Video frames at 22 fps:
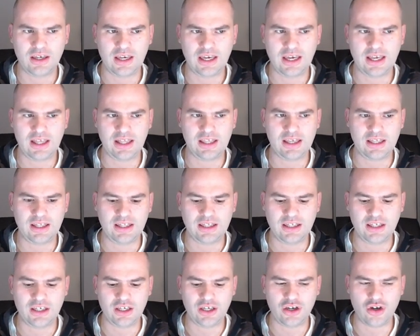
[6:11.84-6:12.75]

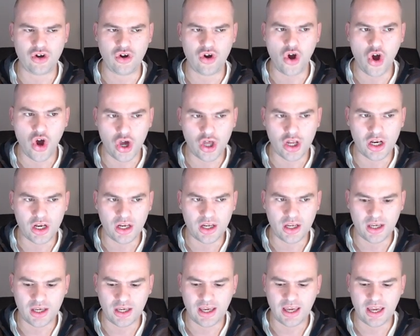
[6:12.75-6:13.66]
LED on,
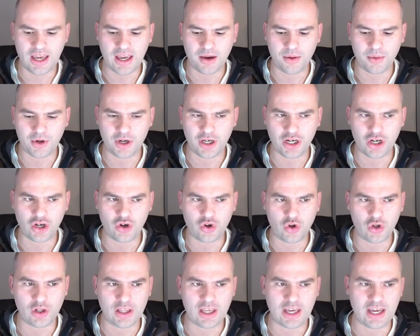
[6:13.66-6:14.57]
and we're gonna
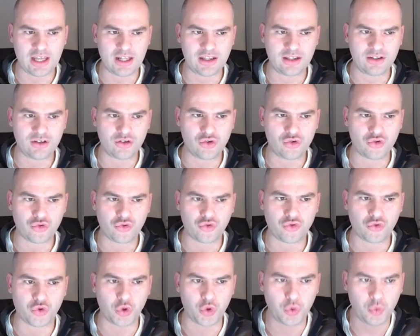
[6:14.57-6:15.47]
call that
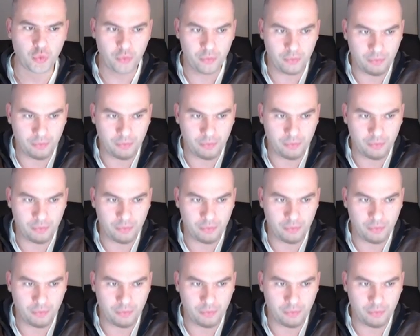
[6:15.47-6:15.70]
true.